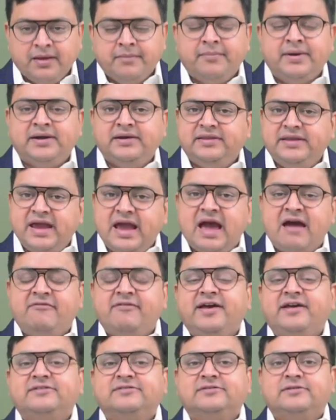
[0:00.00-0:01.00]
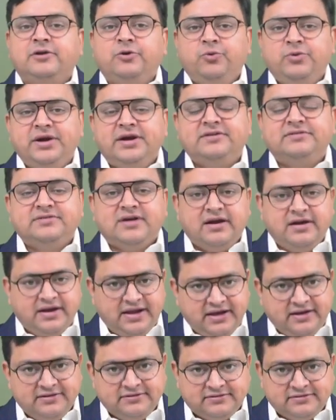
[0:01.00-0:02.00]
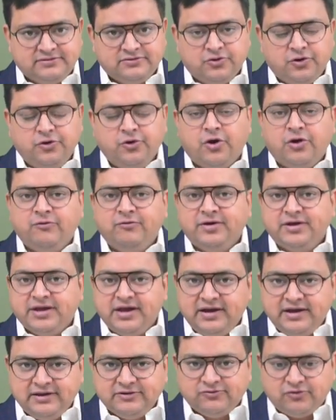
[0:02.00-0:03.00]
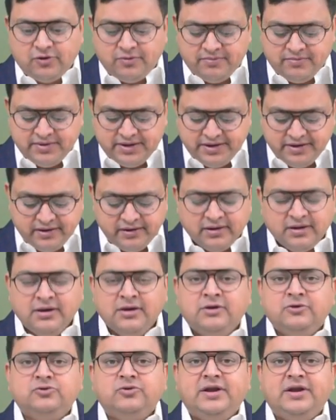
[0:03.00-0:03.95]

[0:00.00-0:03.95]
But they have excluded Sundays or non-working days from here.